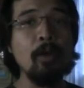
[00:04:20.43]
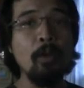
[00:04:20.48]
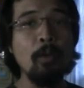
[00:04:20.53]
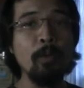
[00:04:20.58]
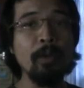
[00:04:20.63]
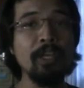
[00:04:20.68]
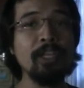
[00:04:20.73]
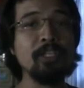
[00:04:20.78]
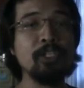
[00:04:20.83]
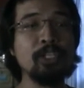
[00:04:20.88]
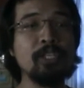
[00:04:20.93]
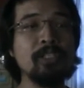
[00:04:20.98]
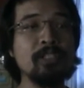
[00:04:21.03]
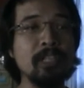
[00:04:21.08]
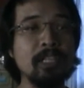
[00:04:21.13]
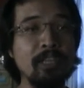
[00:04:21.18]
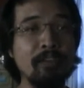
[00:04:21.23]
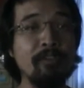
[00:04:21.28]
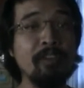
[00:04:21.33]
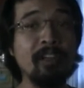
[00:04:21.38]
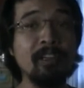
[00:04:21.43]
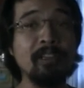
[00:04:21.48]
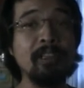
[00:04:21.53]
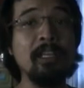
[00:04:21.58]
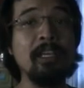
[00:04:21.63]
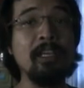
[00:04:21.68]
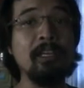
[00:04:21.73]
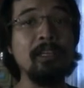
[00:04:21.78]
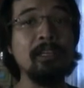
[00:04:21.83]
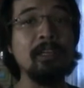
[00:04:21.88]
which
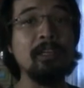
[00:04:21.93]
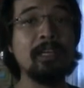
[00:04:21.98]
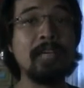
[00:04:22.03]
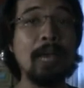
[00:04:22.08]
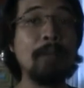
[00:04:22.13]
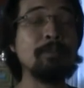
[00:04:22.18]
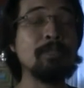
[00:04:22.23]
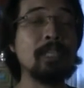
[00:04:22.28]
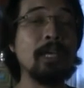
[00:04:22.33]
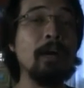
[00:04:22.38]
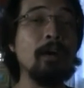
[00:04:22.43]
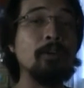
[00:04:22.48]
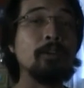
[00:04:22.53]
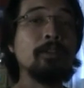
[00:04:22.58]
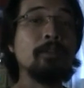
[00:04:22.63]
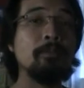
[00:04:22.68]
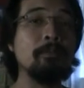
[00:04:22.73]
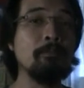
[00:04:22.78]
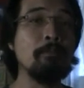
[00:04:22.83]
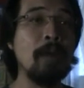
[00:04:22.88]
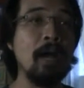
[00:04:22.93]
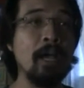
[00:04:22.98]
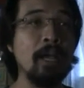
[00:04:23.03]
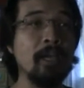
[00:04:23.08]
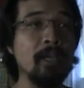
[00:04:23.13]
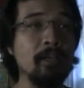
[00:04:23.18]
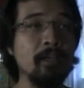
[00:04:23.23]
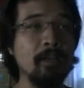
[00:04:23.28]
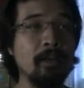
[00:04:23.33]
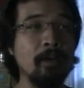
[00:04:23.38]
significantly caps out
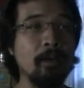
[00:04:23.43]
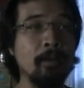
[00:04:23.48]
my